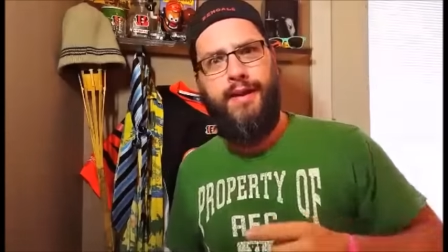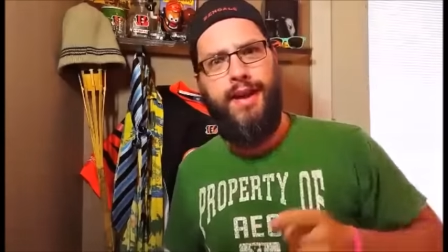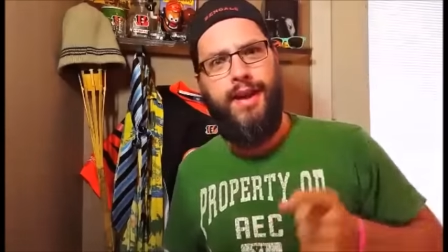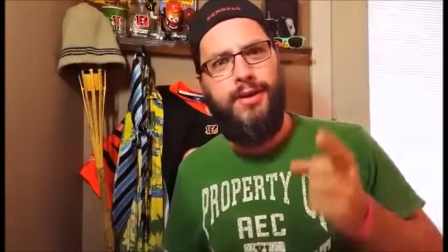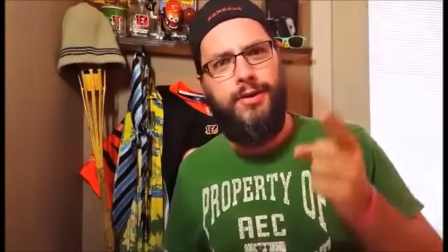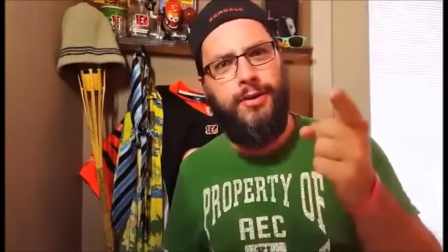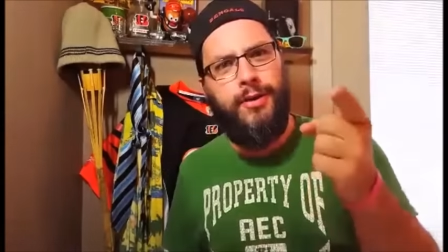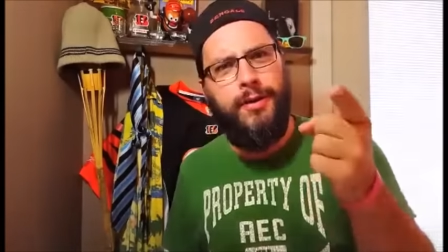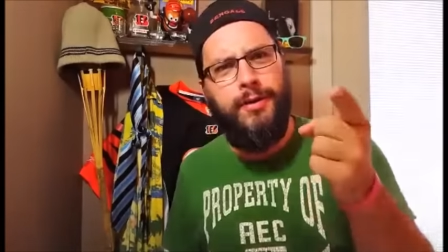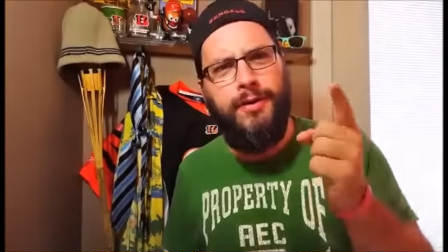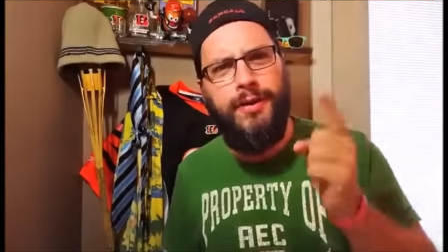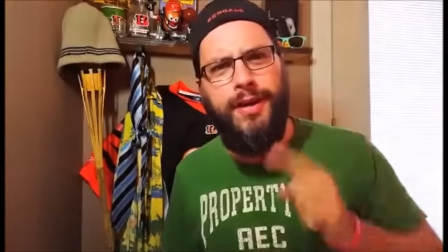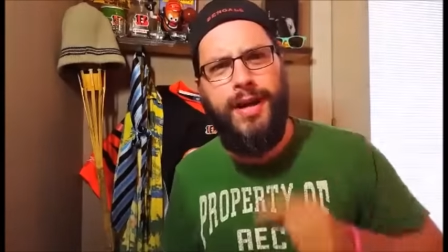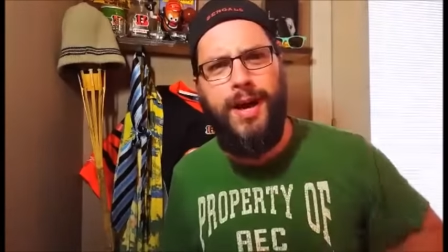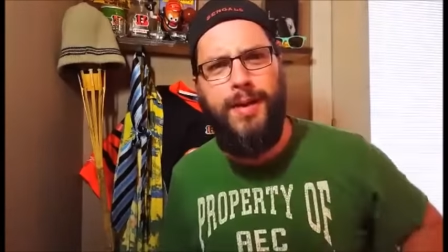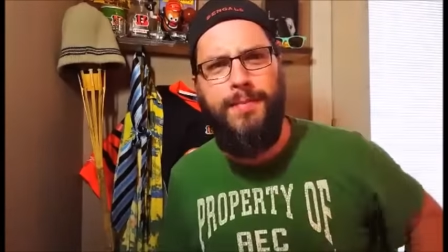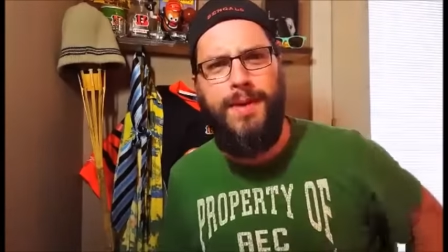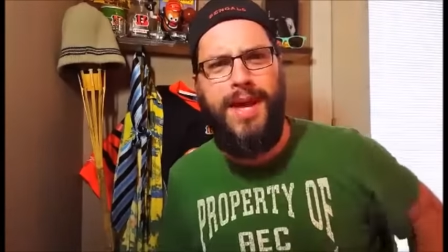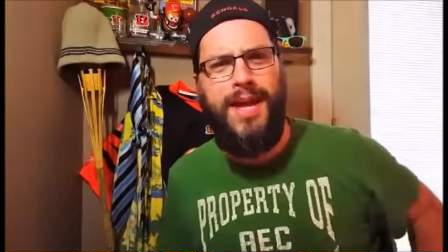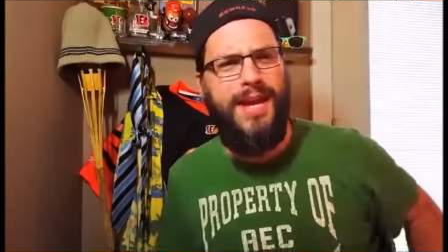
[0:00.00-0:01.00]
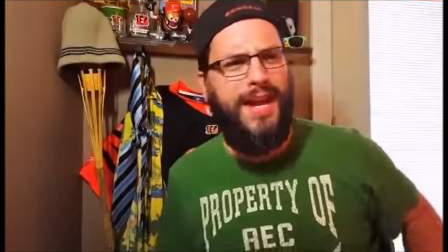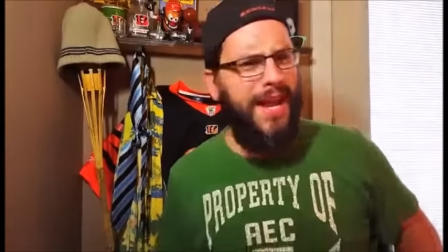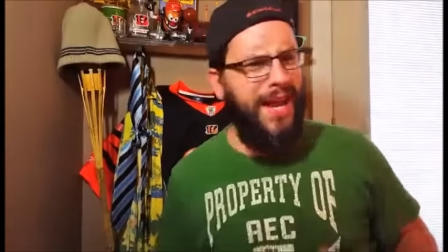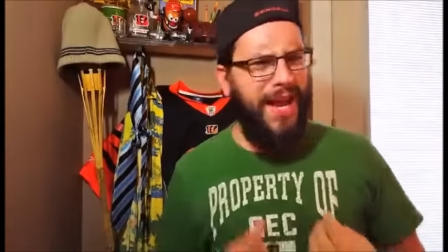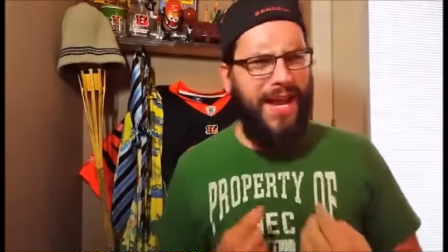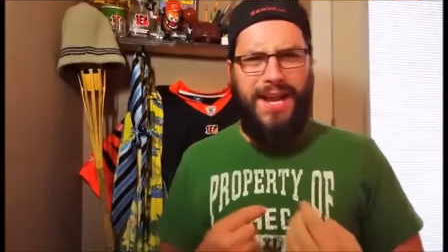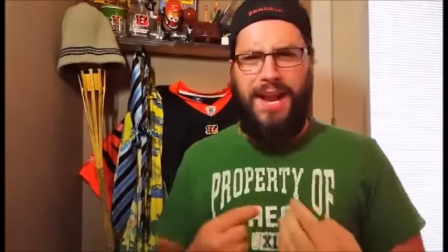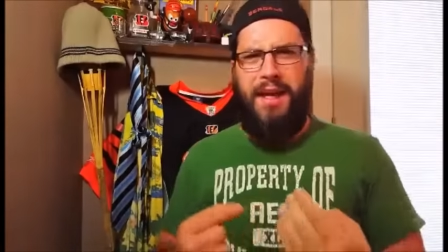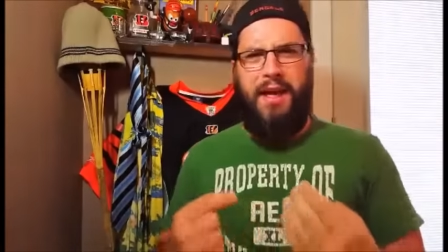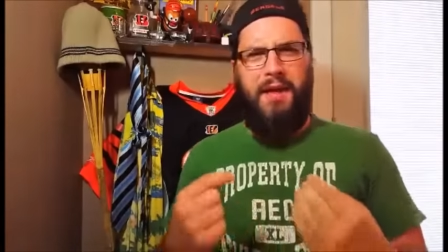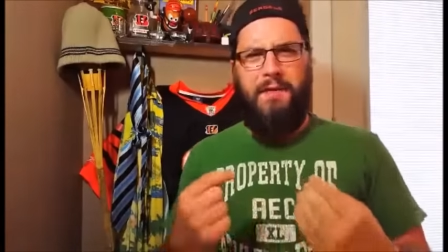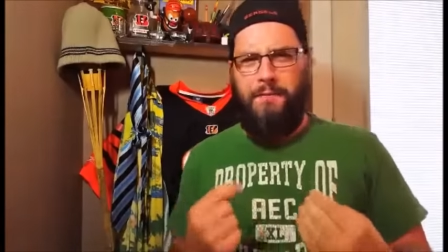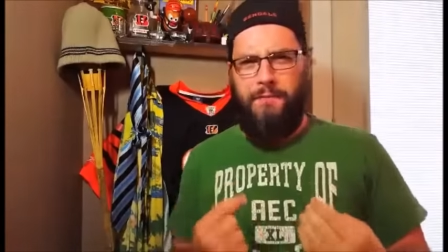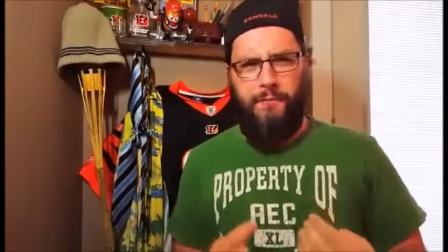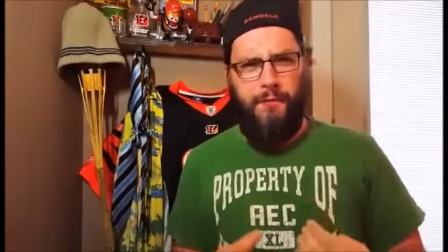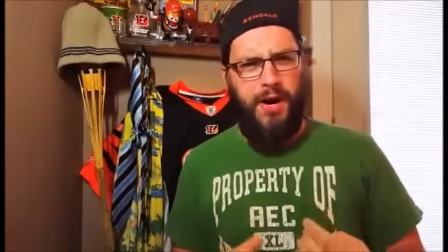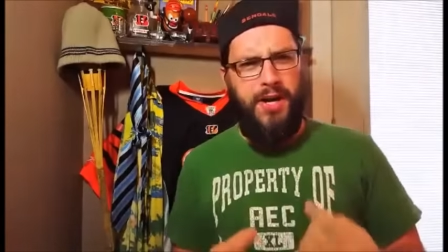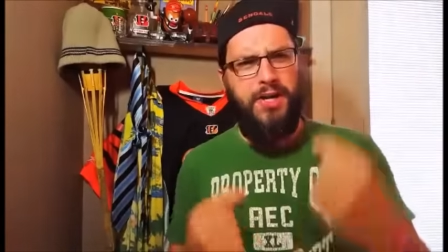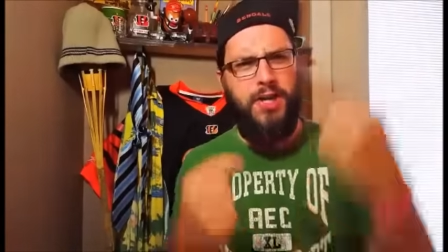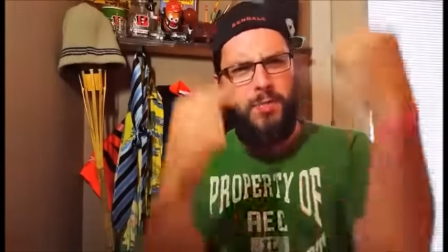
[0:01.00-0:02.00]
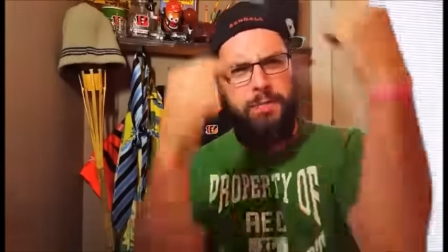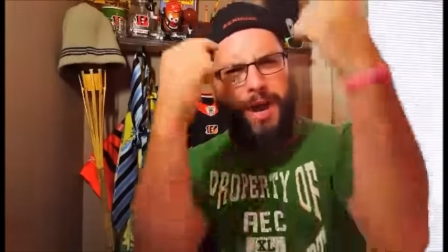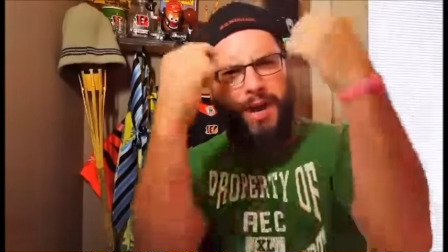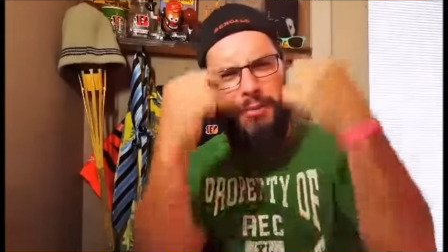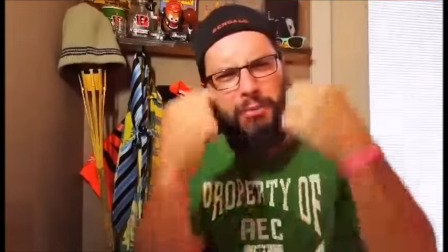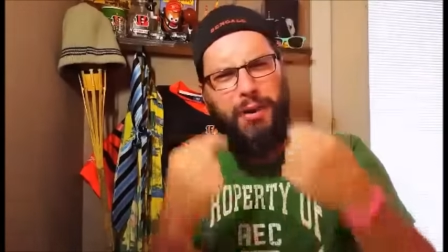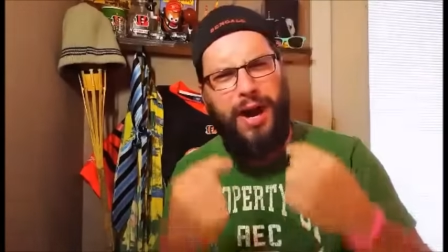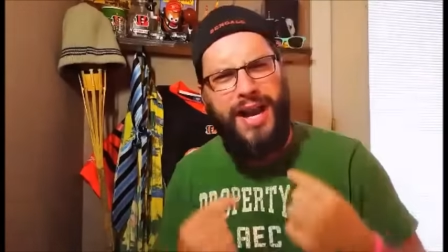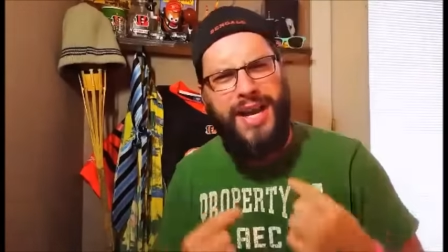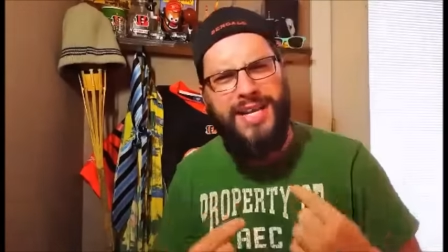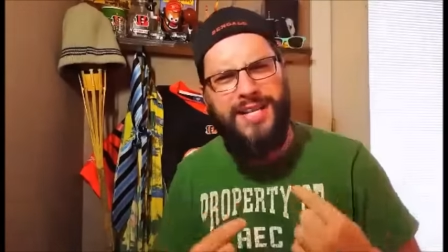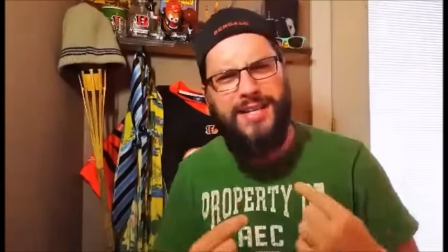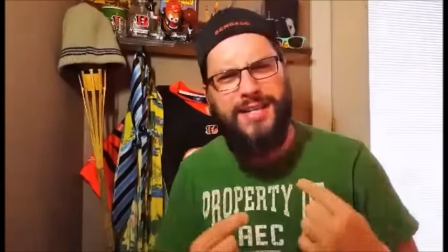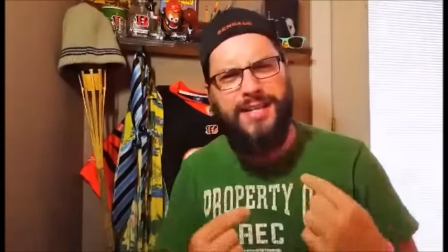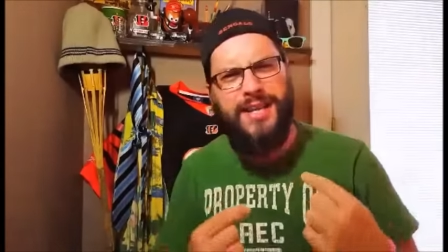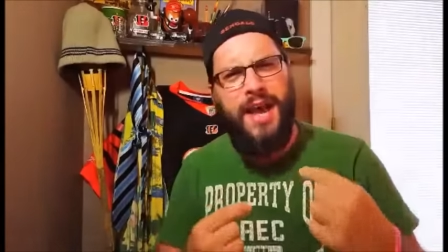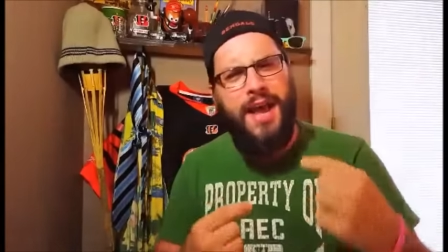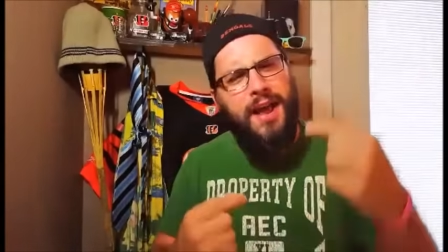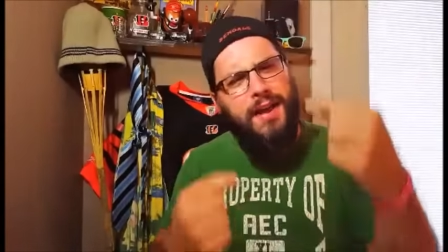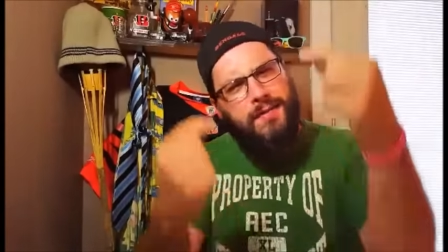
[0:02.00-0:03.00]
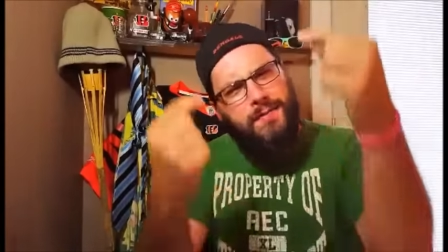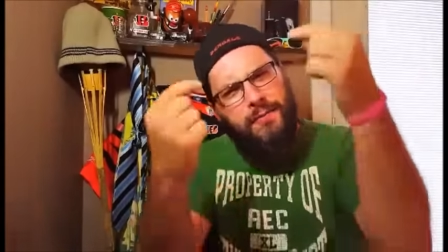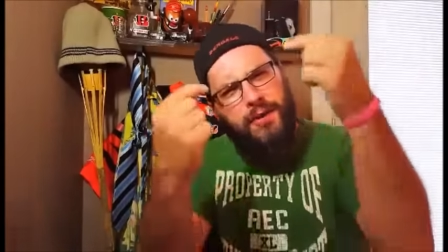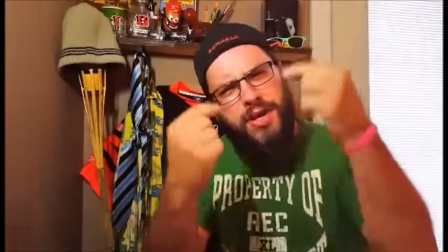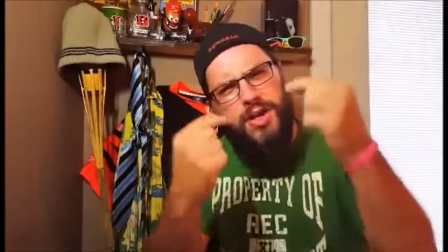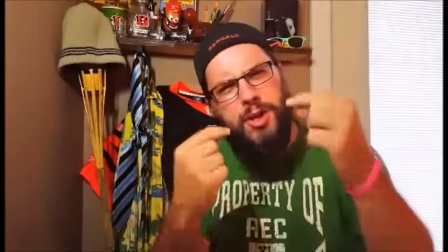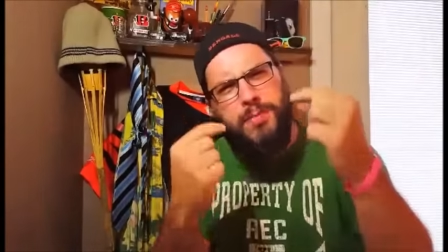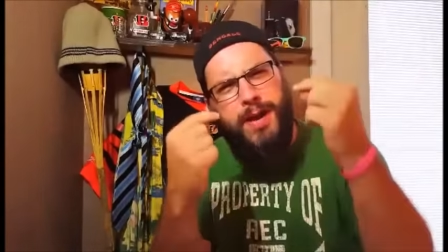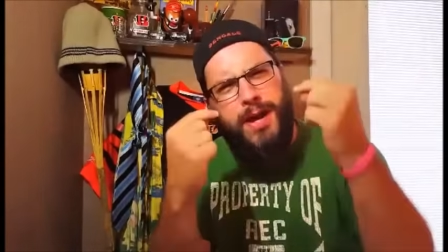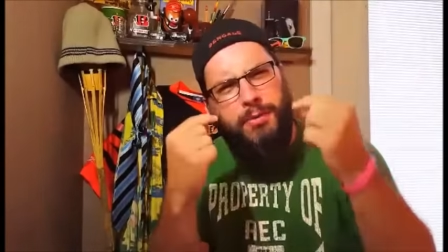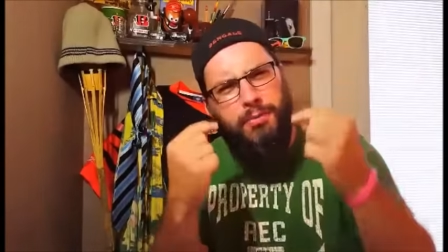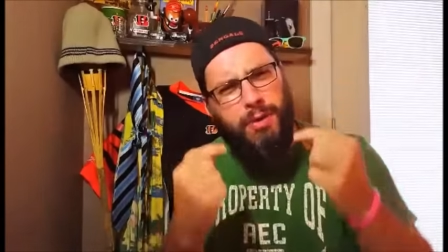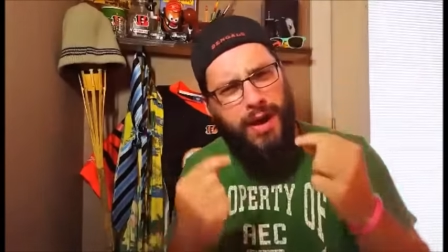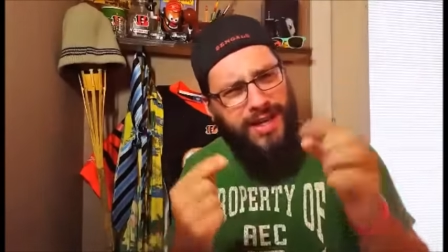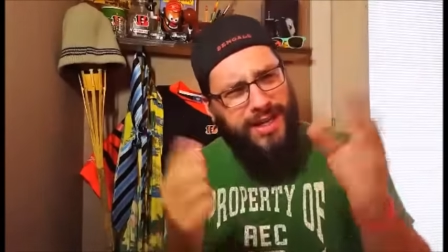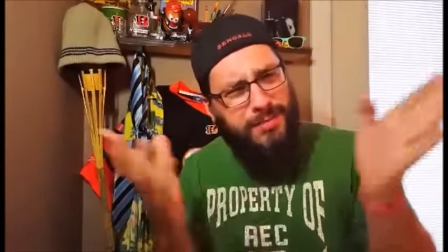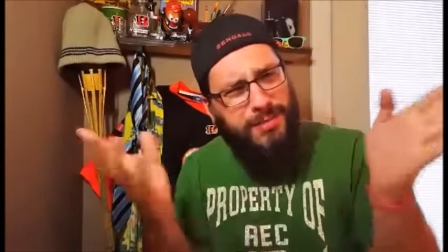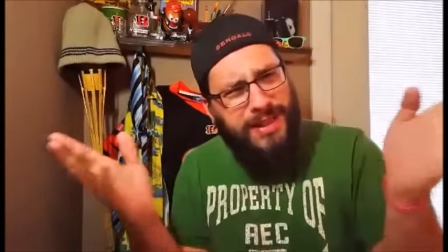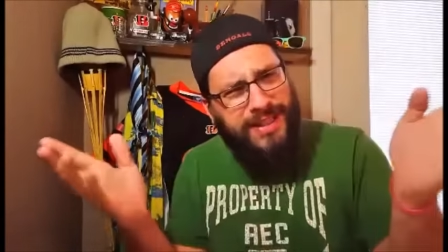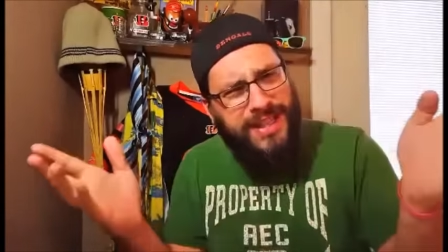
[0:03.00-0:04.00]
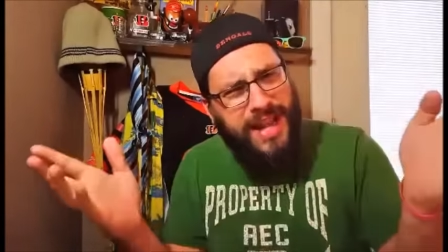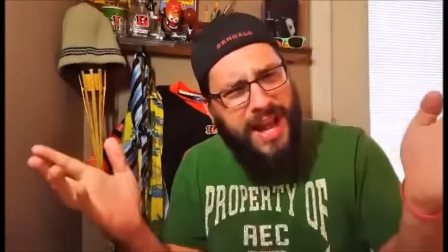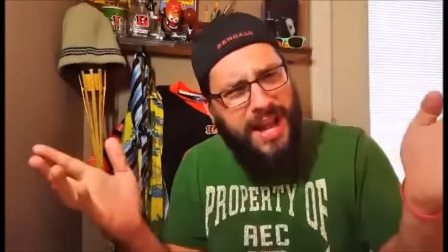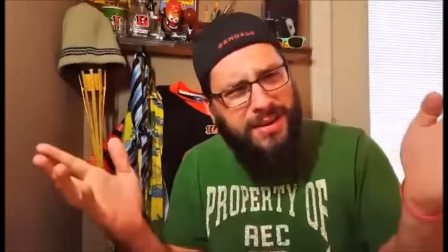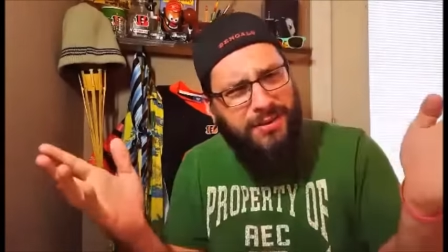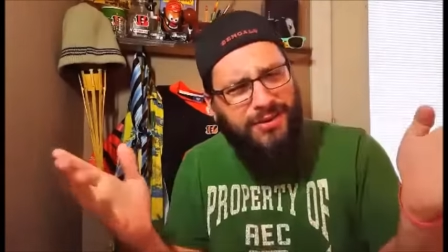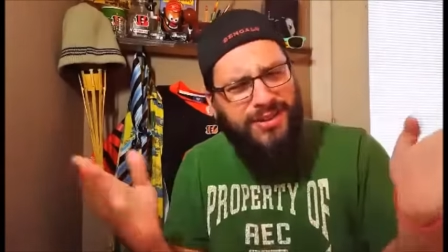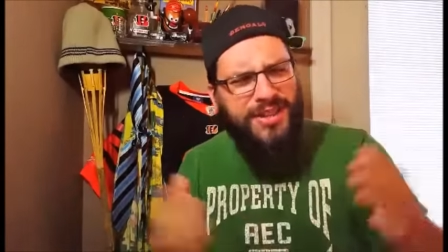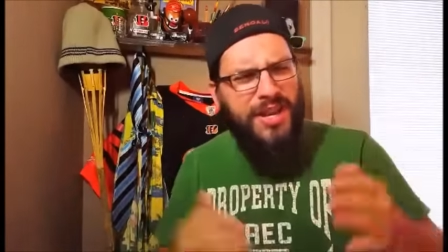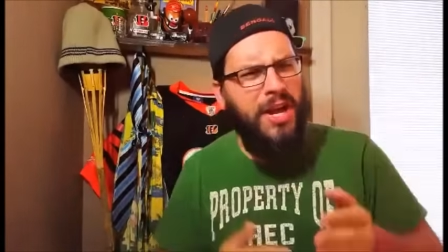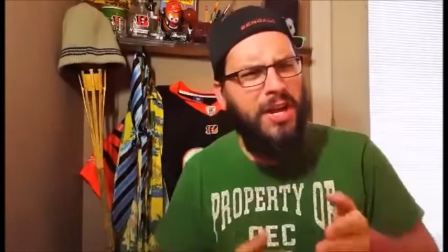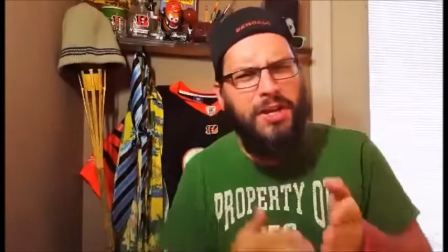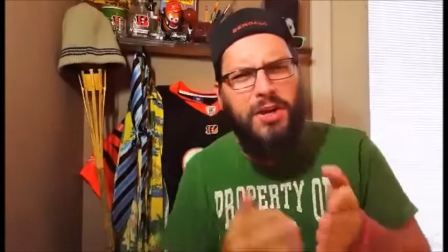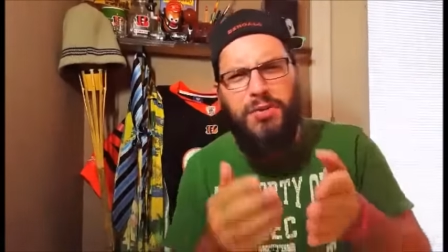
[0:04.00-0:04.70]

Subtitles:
And you're gonna come in and infringe on my rights? Infringe on my rights, McDonald's?